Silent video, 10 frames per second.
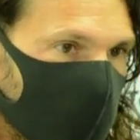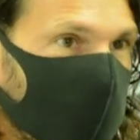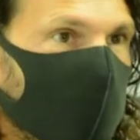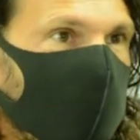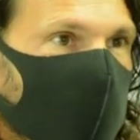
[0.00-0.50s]
to
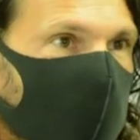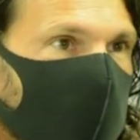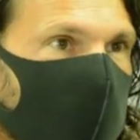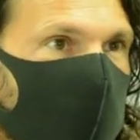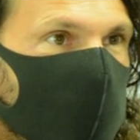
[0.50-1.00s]
take uh,
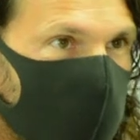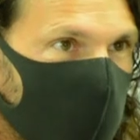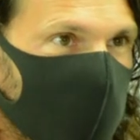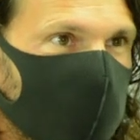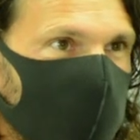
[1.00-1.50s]

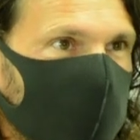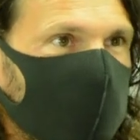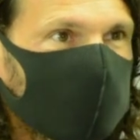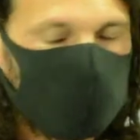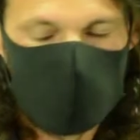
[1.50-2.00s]
experience,
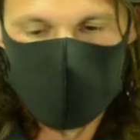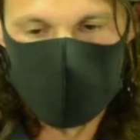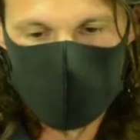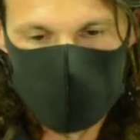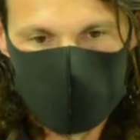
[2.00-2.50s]

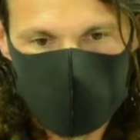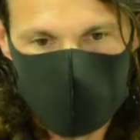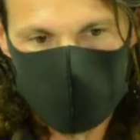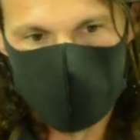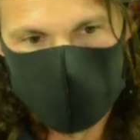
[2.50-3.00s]
uh,
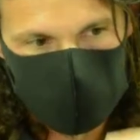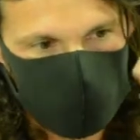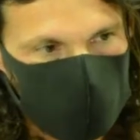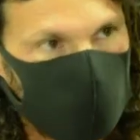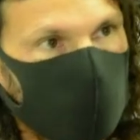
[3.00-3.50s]
to,
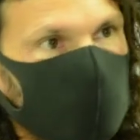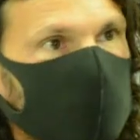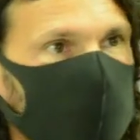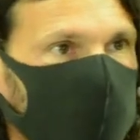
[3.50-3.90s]
to grow.